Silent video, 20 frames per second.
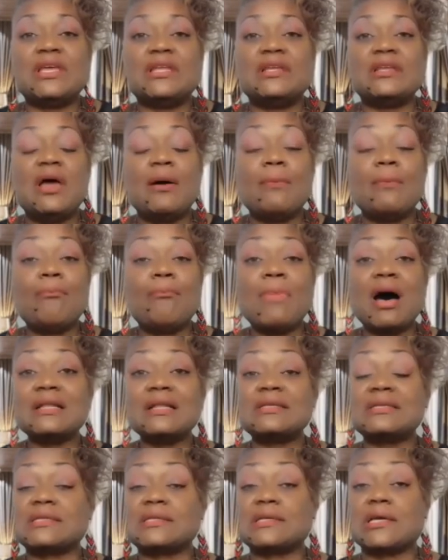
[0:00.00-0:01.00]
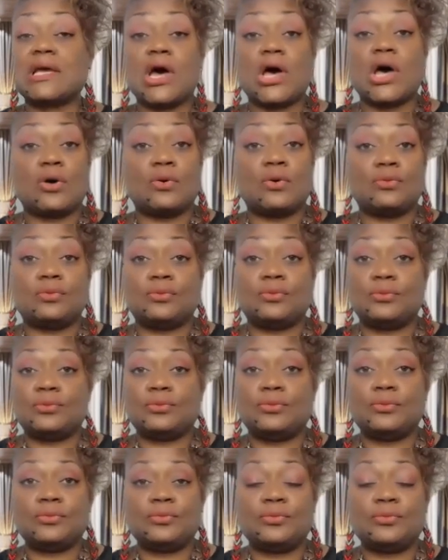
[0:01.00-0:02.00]
in months ago,
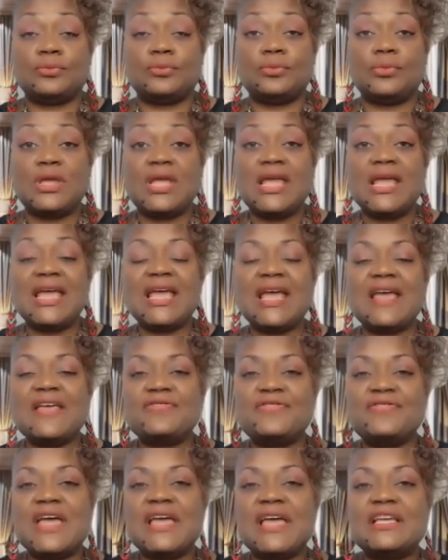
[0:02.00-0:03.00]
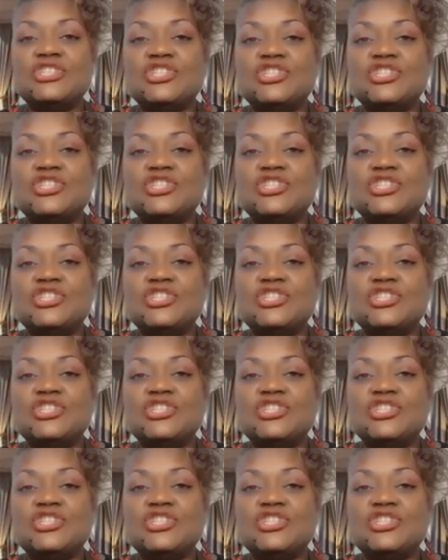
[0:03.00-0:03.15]
and they